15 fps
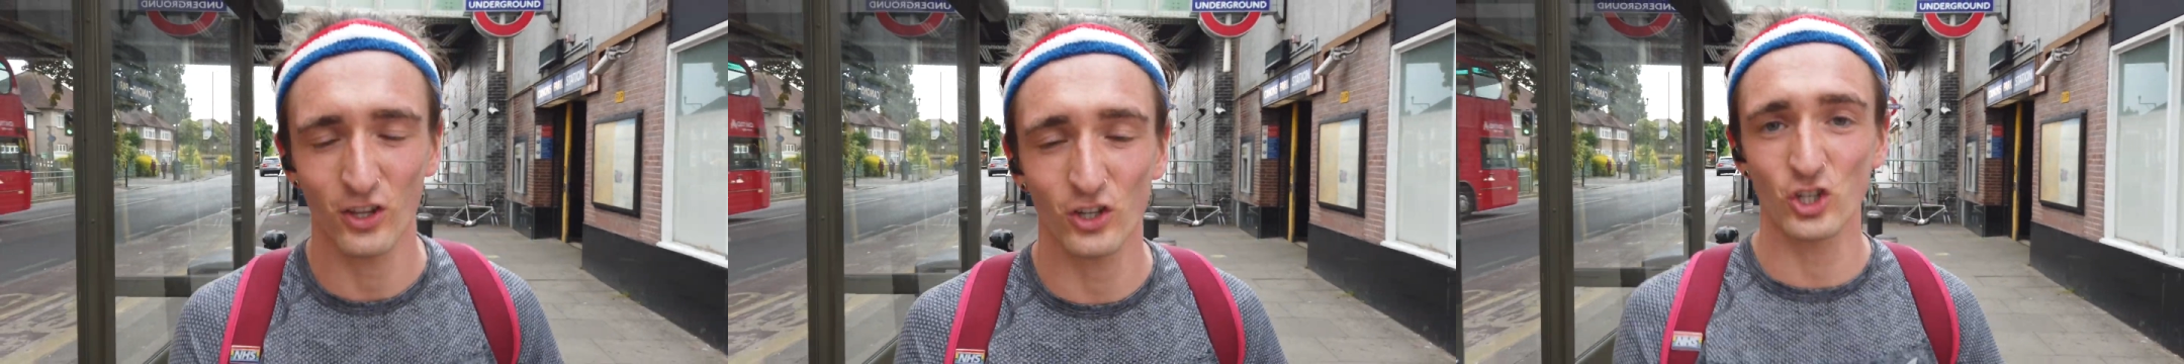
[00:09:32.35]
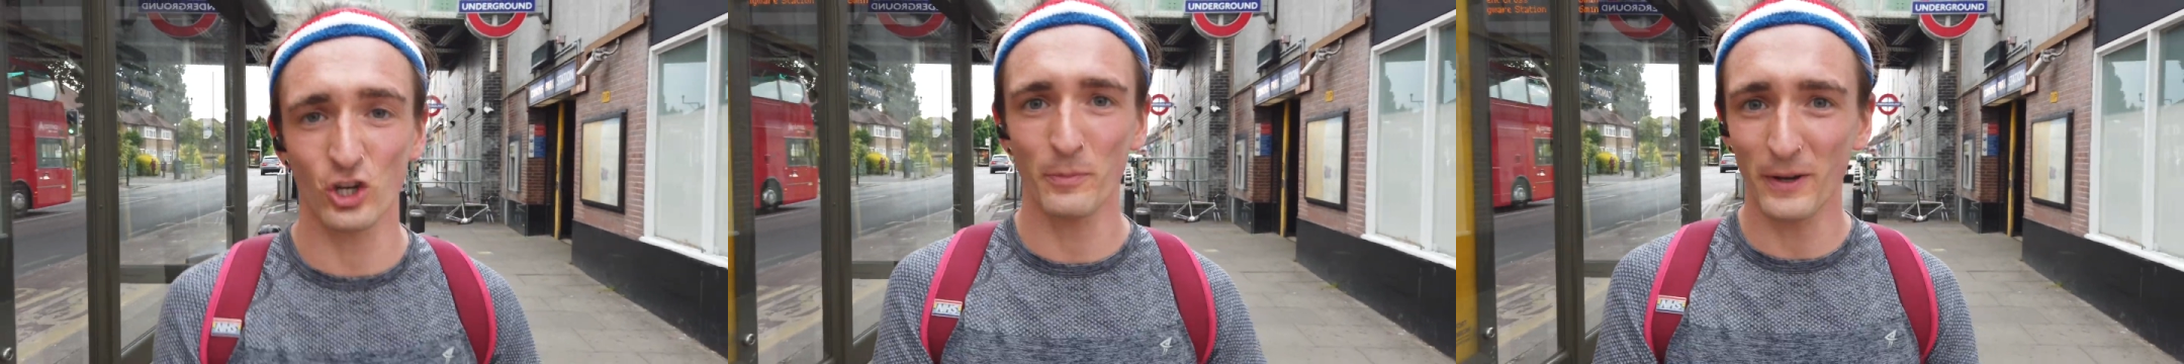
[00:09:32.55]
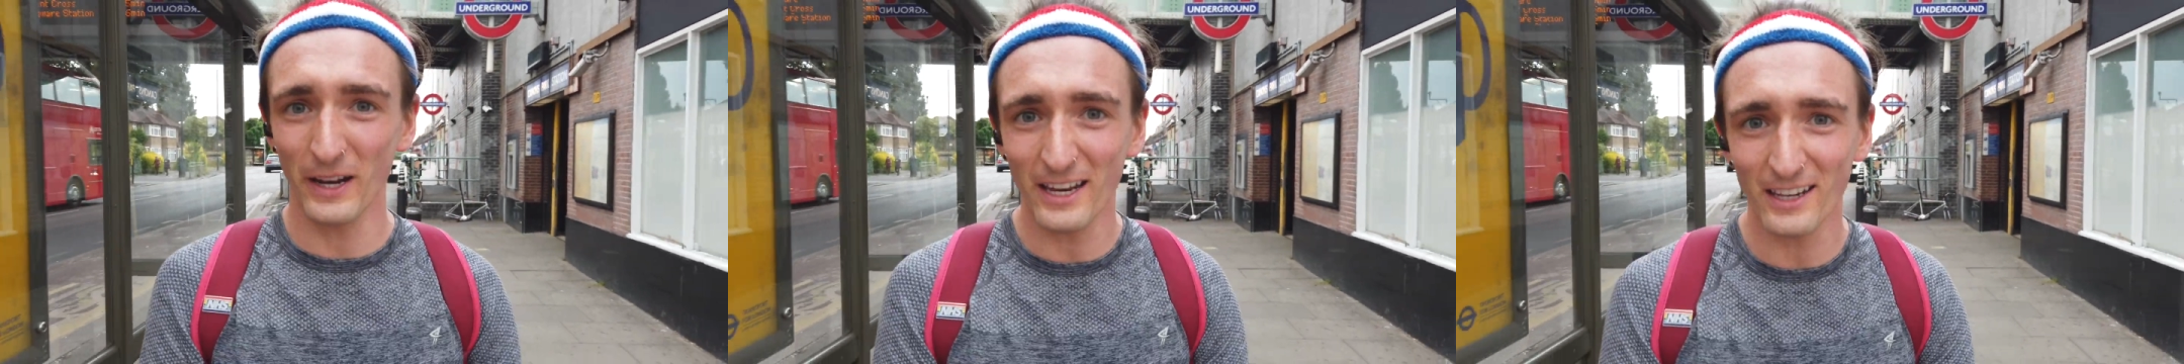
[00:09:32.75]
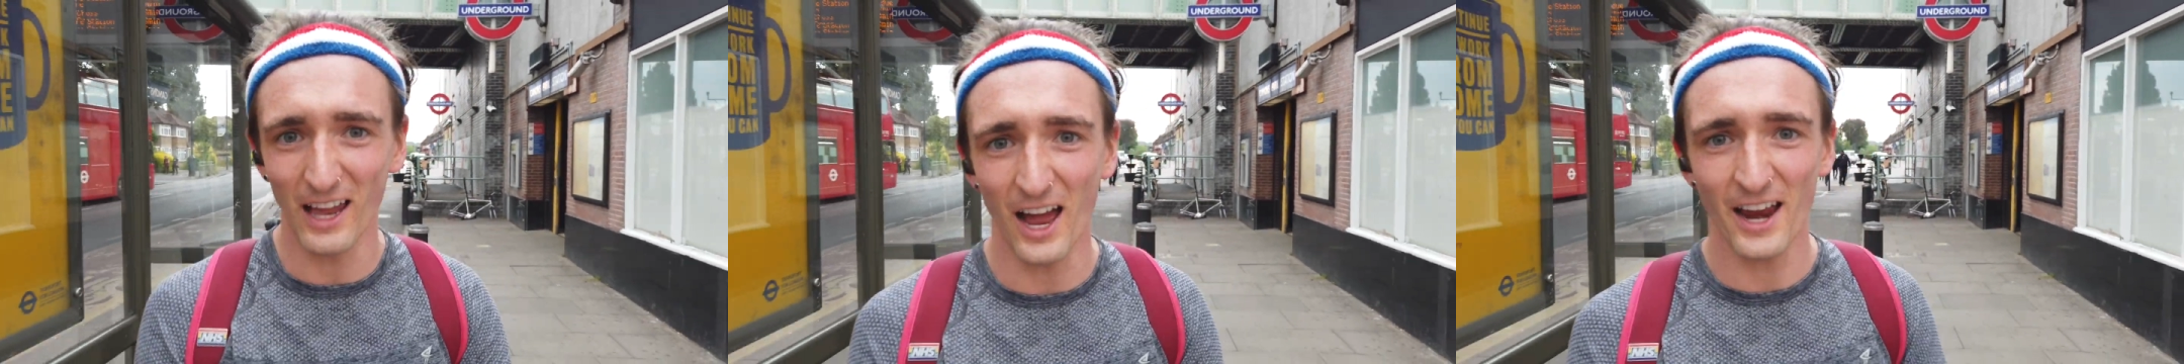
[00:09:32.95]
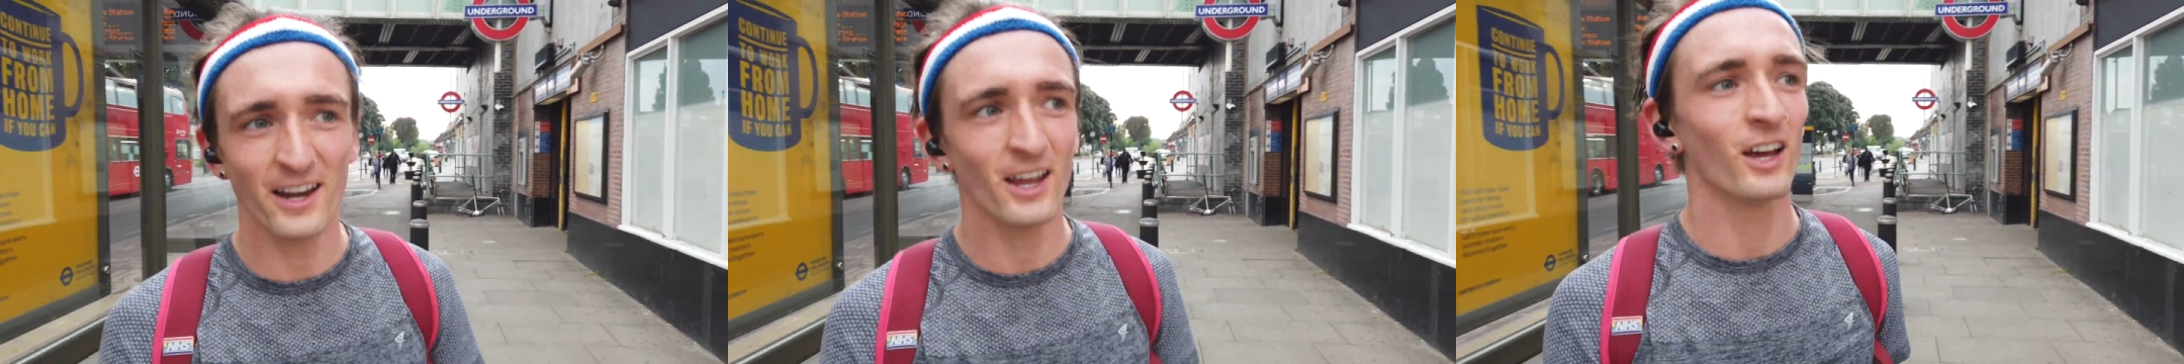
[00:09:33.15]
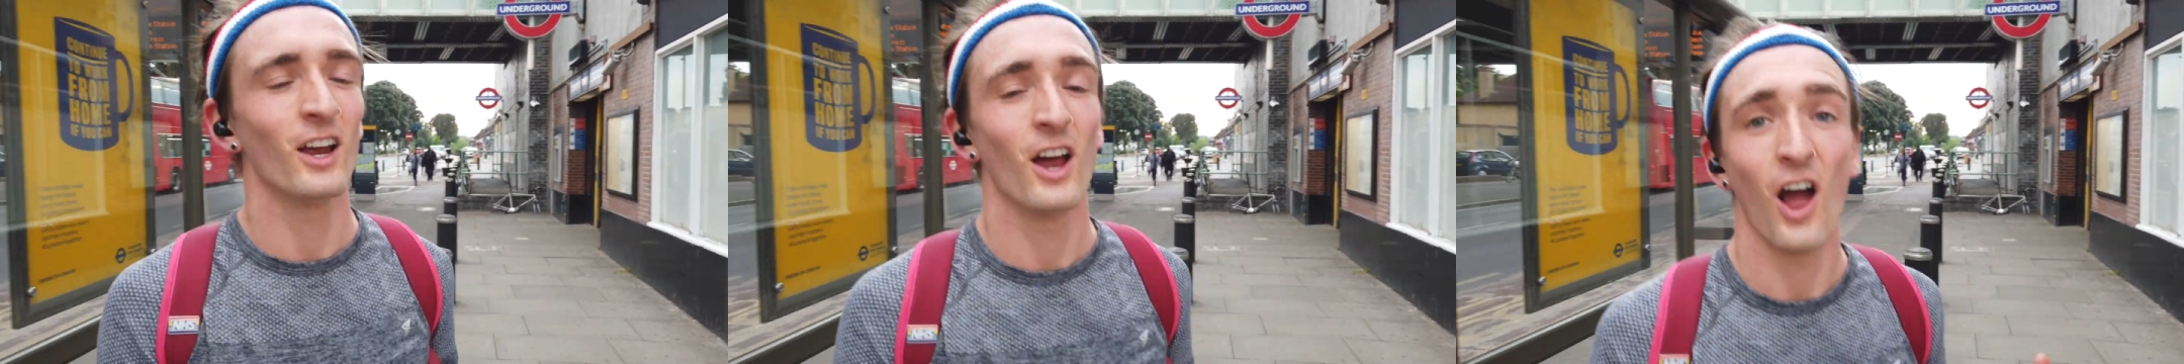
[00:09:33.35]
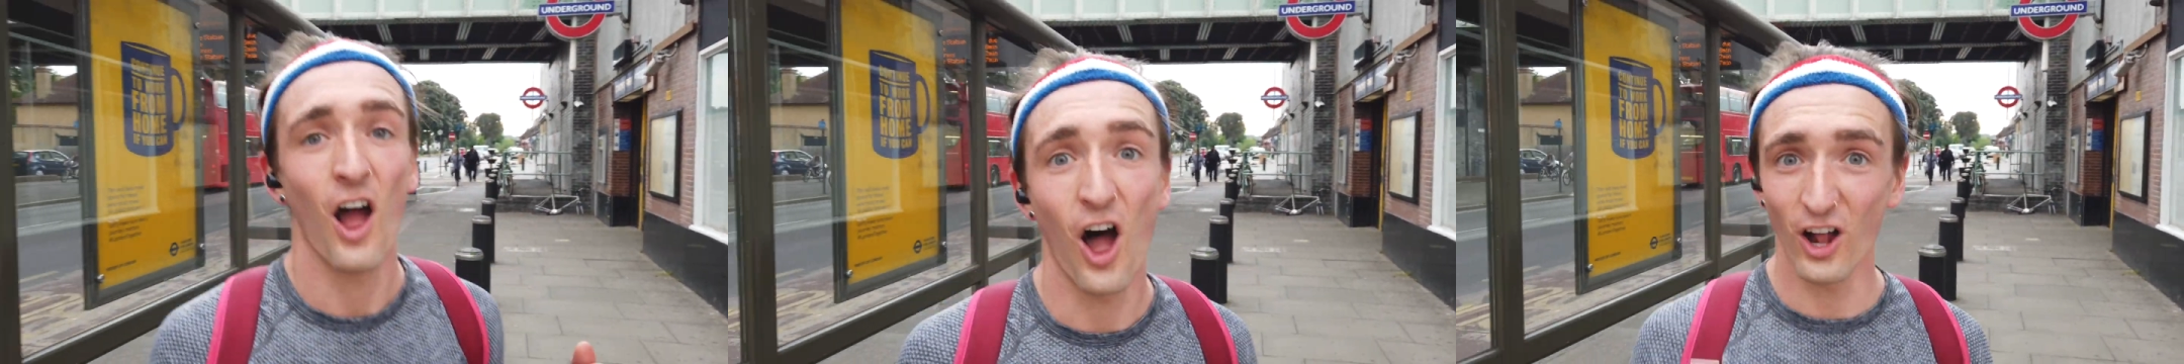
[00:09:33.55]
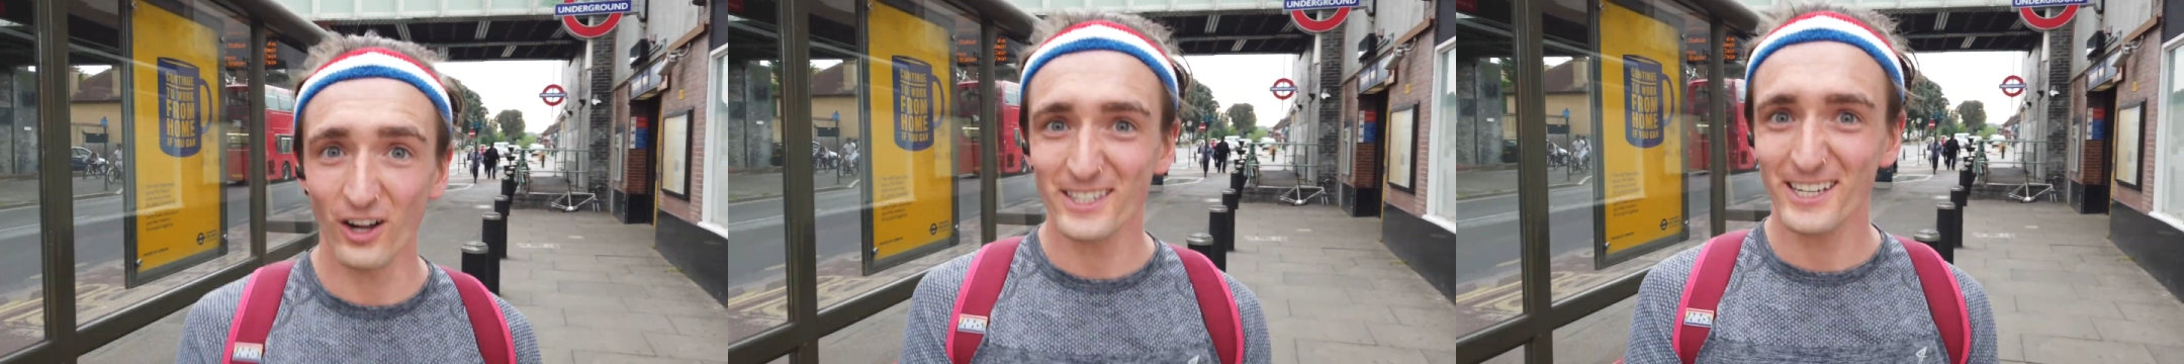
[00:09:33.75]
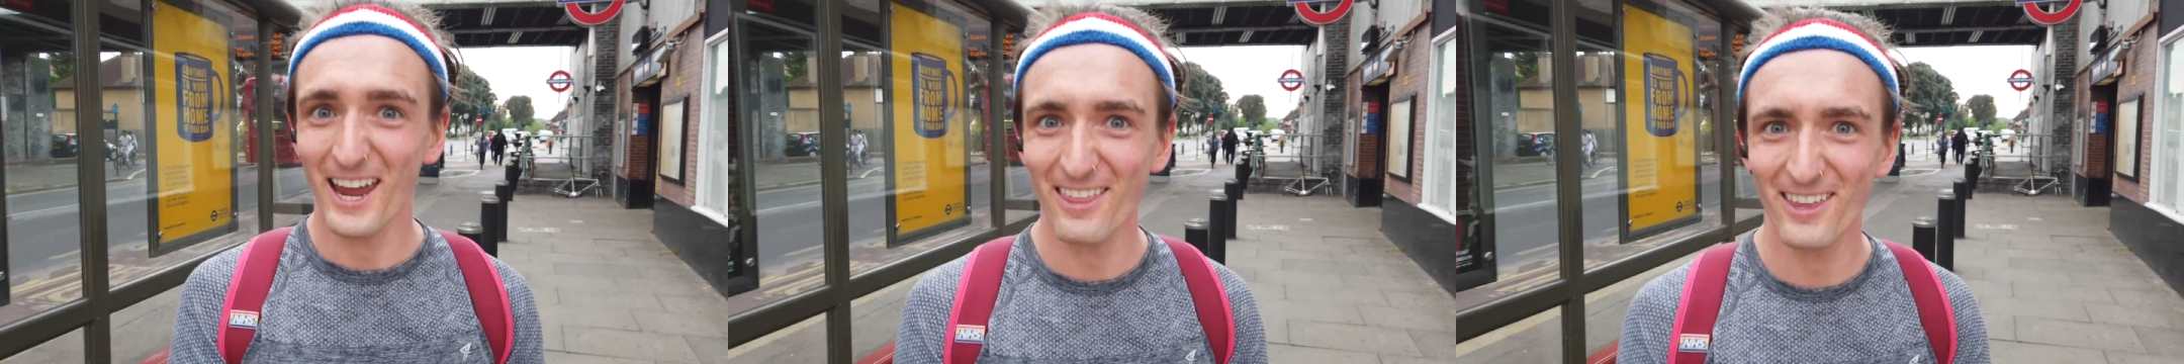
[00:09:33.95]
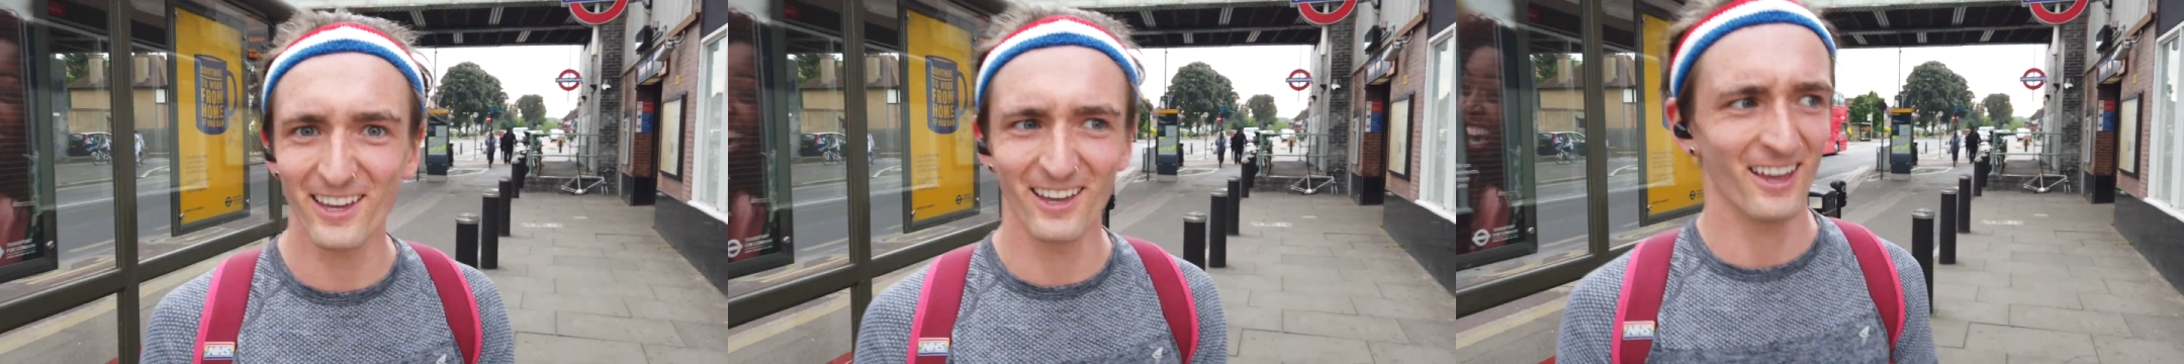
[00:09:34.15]
the Jubilee Line
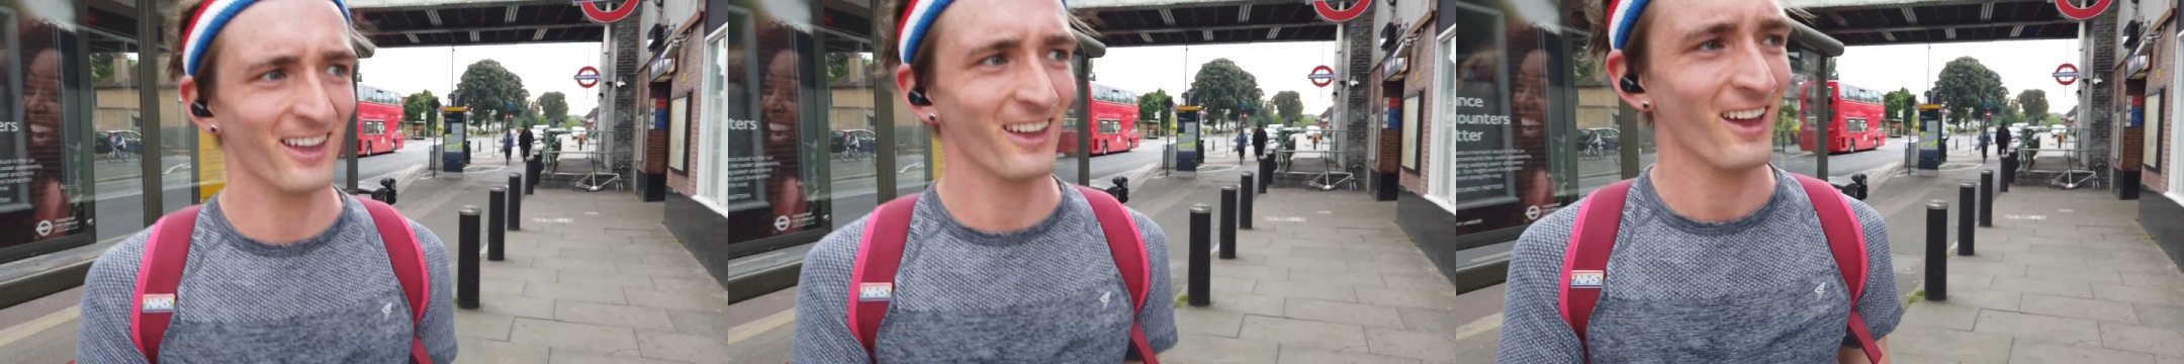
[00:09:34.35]
altogether.